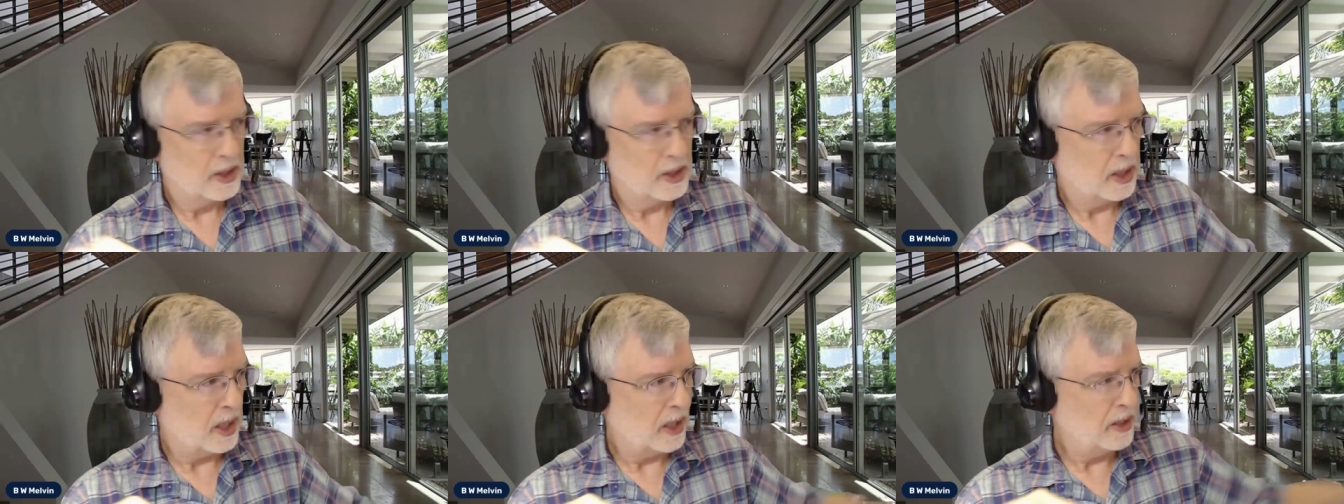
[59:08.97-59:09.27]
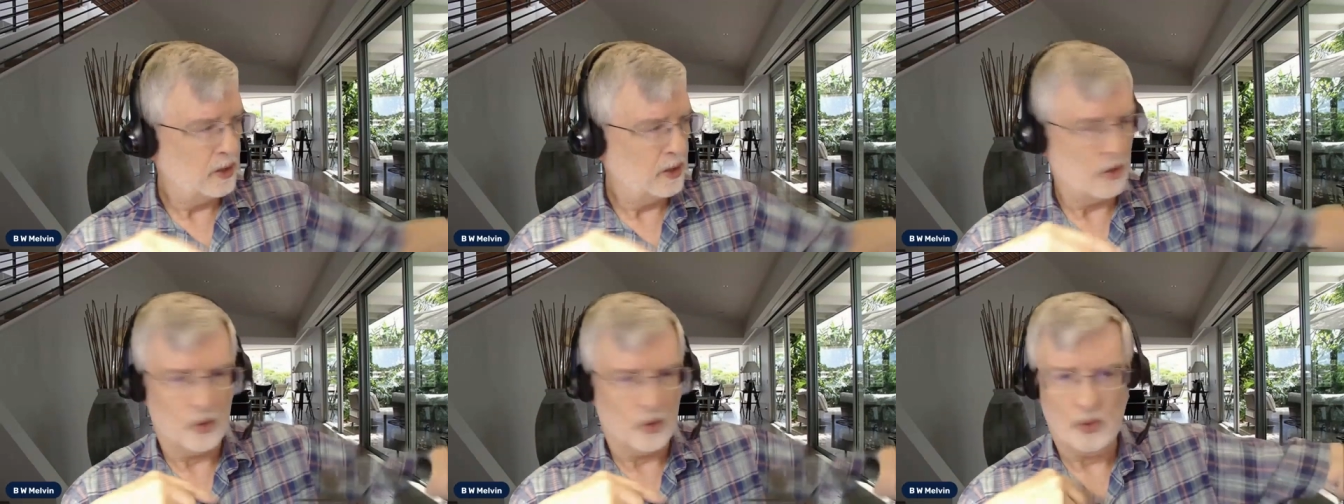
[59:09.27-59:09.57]
I
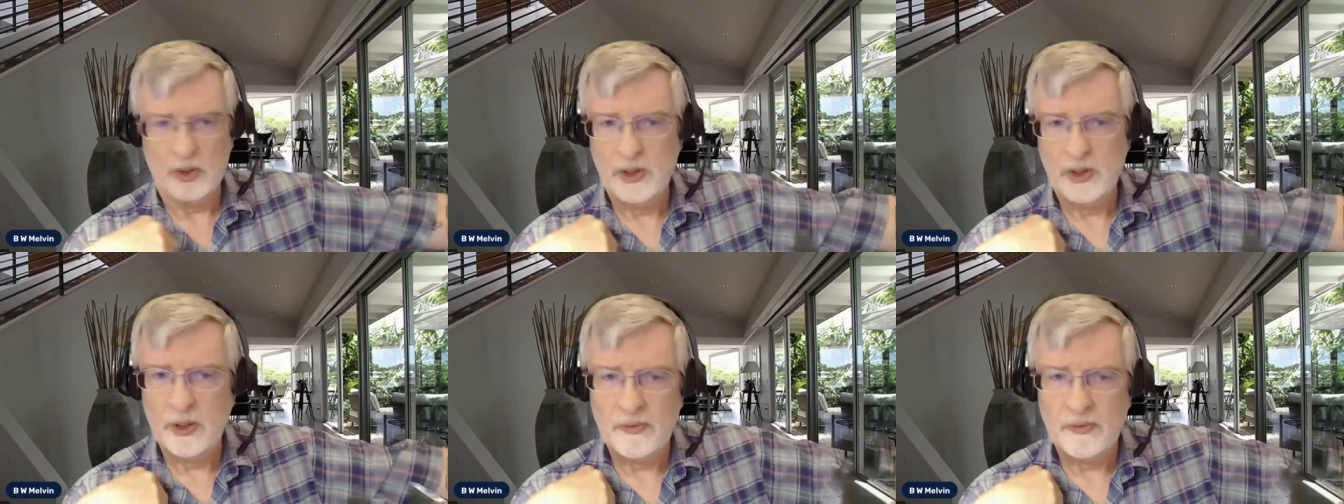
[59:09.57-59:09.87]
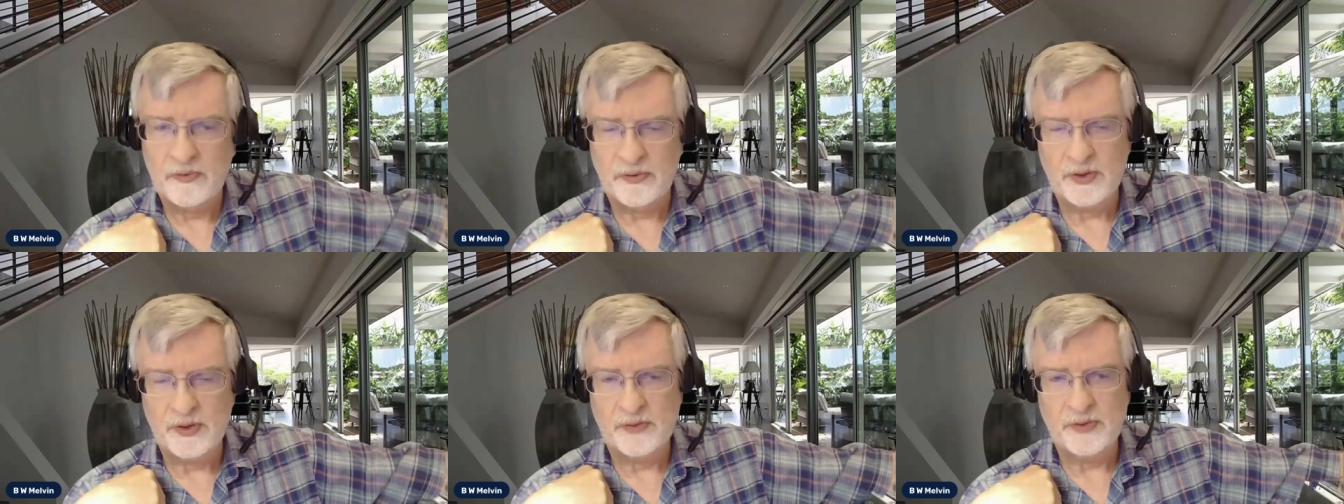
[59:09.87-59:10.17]
know what
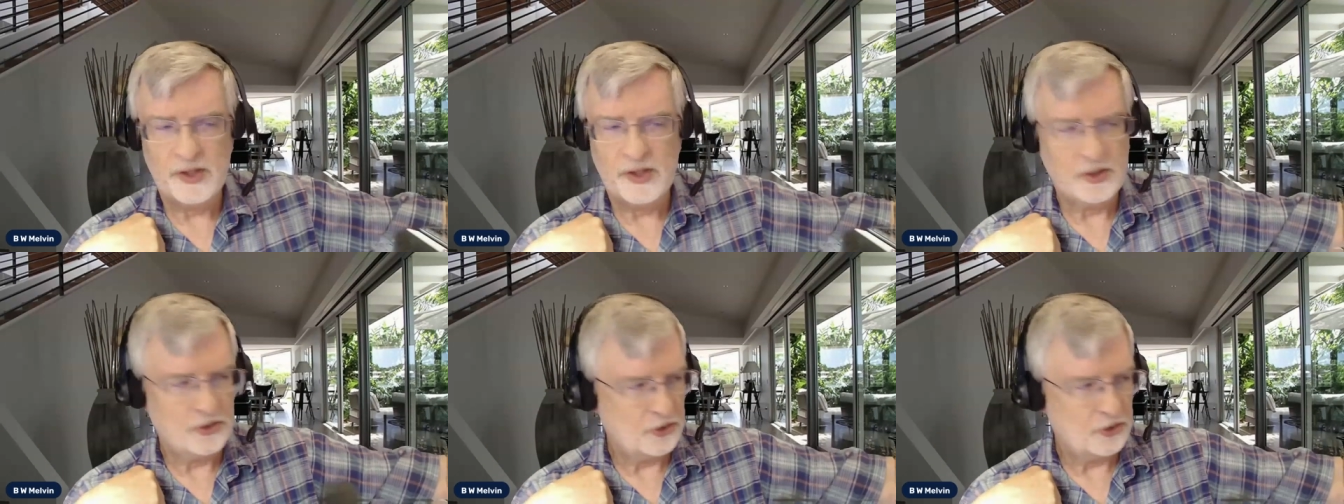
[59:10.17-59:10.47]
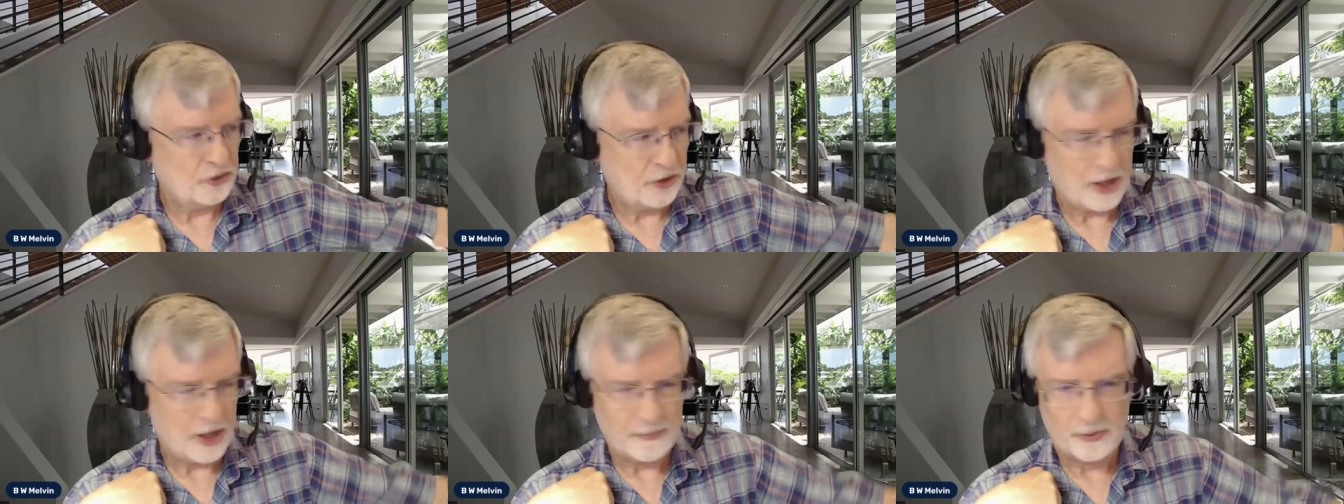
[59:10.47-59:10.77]
Ephesians
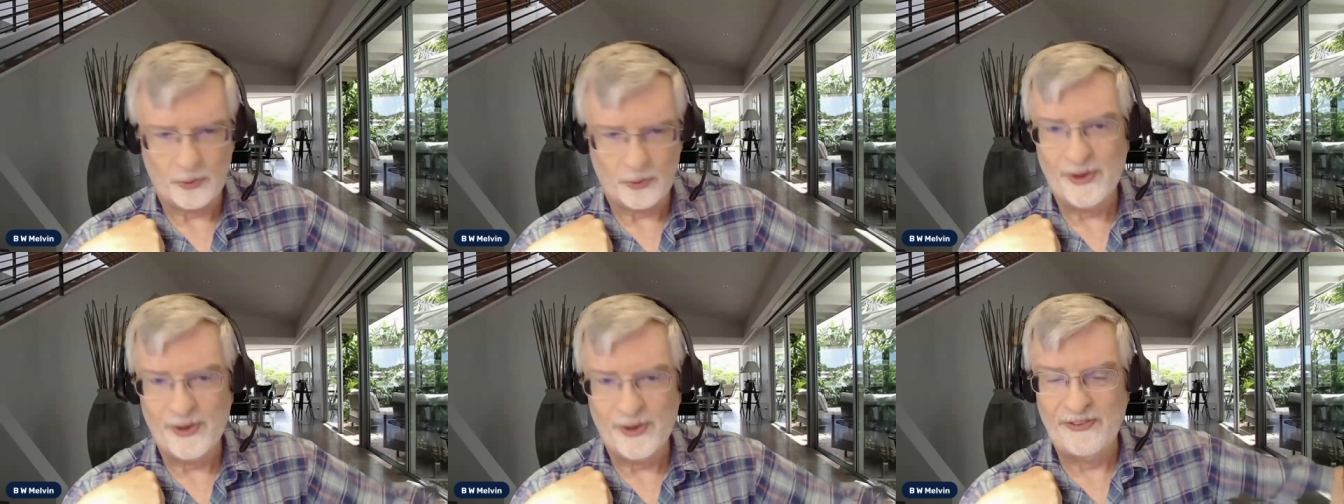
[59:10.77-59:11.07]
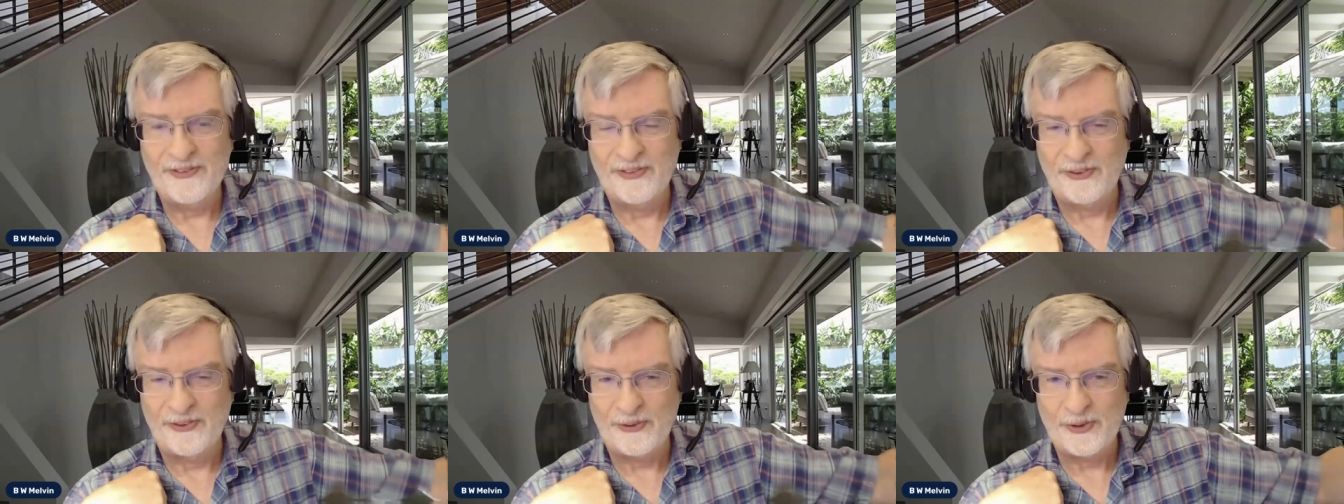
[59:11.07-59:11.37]
chapter
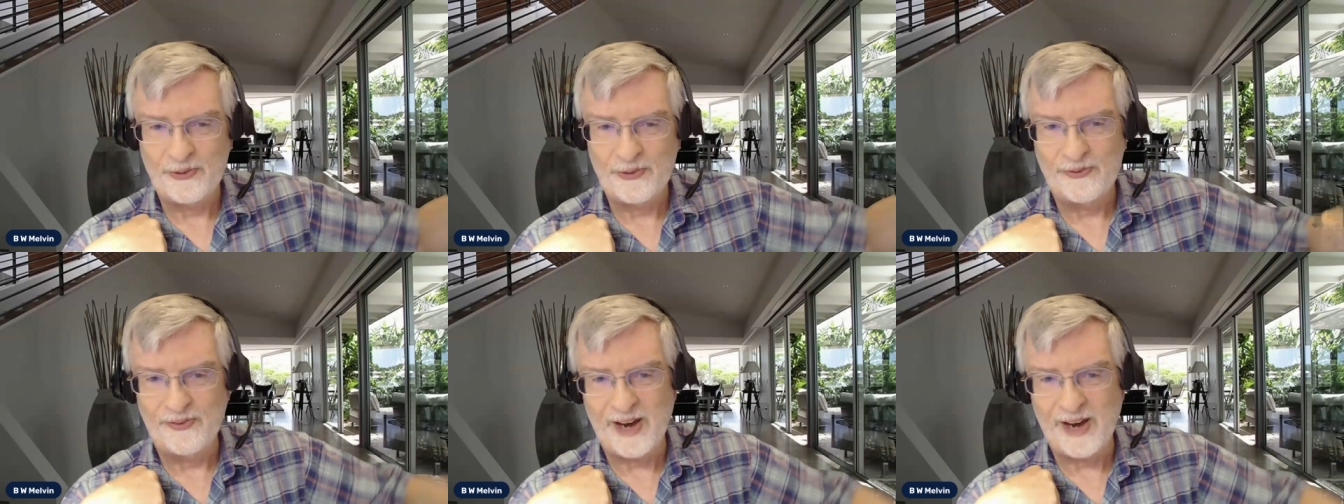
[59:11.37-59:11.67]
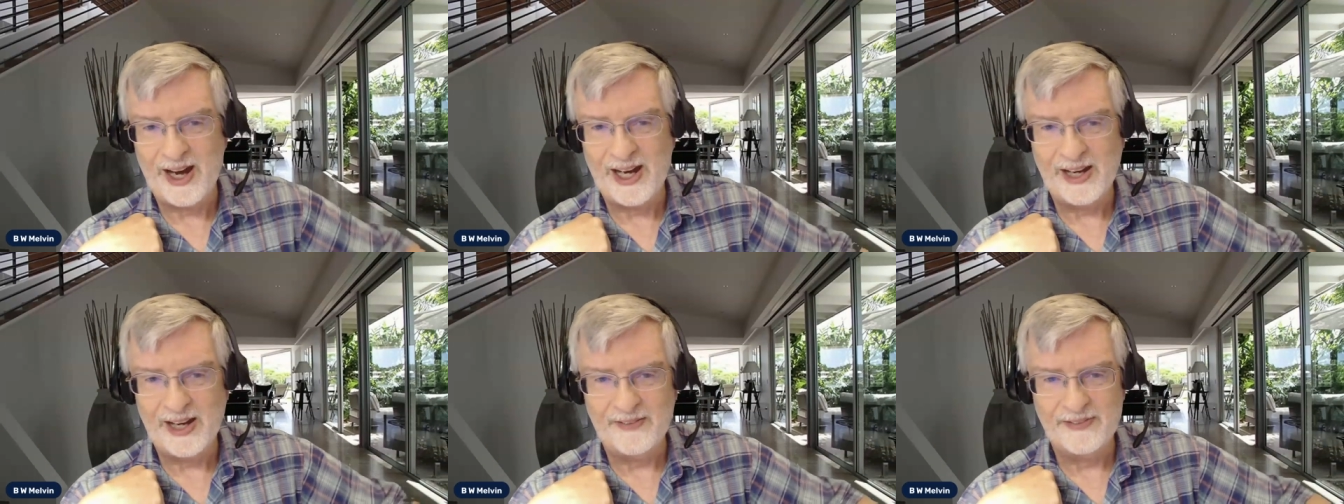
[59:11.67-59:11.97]
1 through
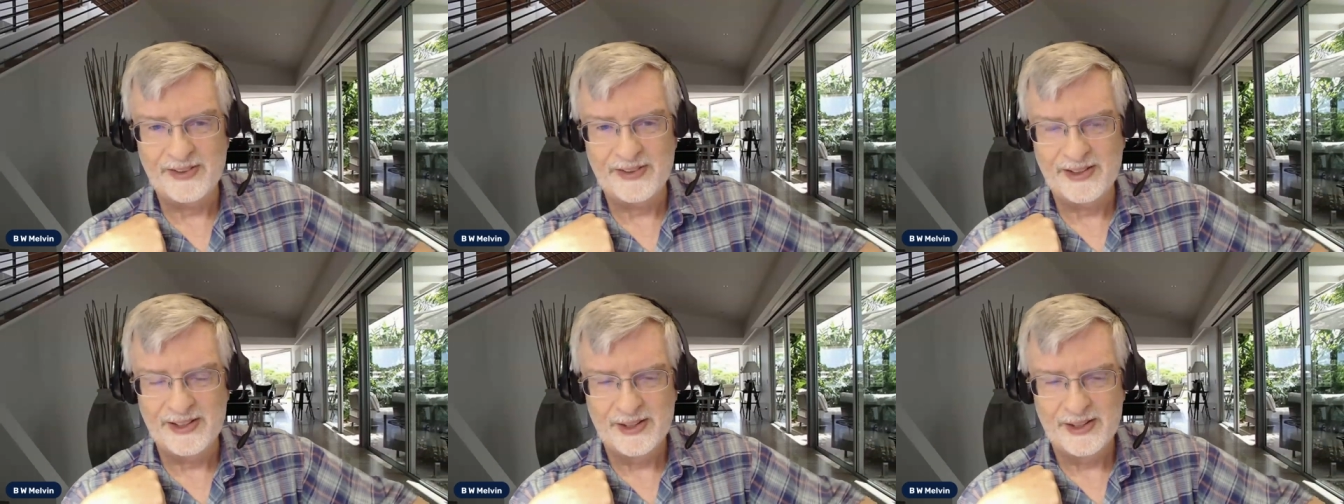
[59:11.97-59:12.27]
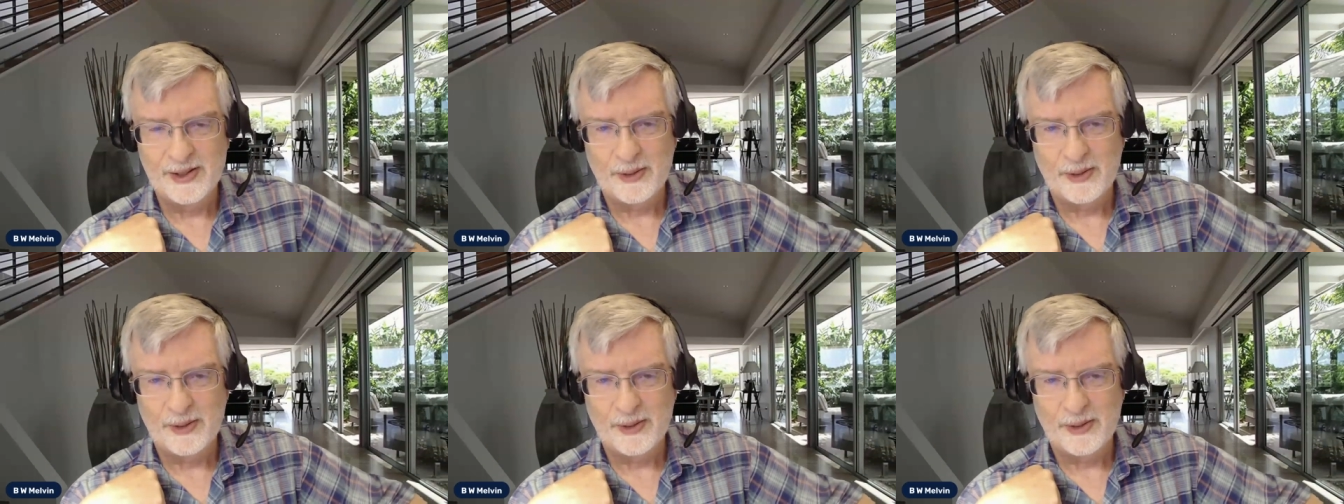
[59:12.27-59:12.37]
5 and